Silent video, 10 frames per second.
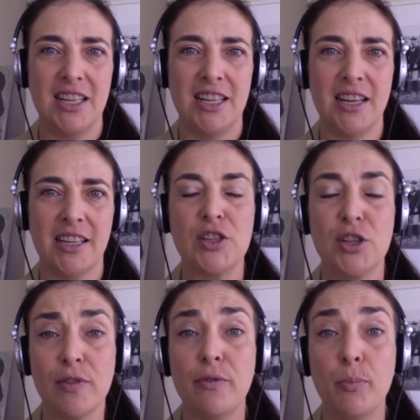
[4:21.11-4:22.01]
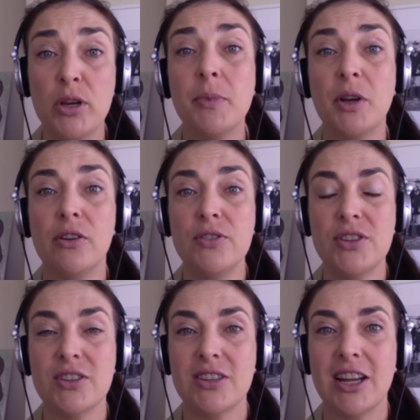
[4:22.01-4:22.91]
uh, conservative
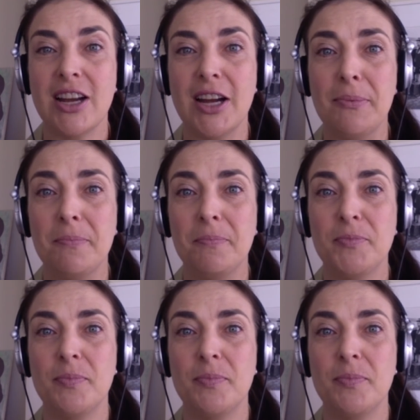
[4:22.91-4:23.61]
premiers, um,